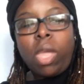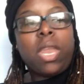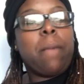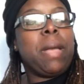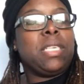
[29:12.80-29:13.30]

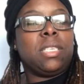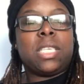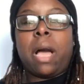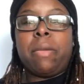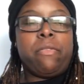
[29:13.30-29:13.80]
That makes the
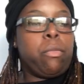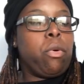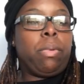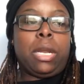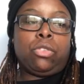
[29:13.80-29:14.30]
top even
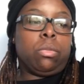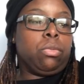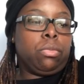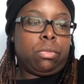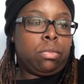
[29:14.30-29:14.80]
more
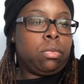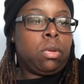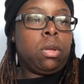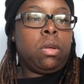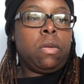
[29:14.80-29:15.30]
pleasurable.
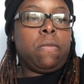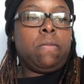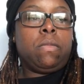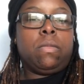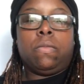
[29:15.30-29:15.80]

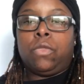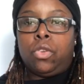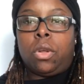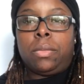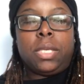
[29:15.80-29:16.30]
You
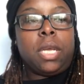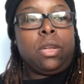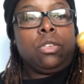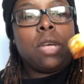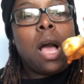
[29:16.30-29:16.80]
know what I'm saying?
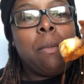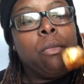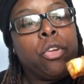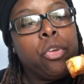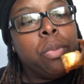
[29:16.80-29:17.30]
The time and
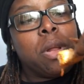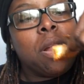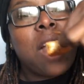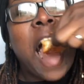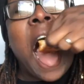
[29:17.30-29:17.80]
work you put in.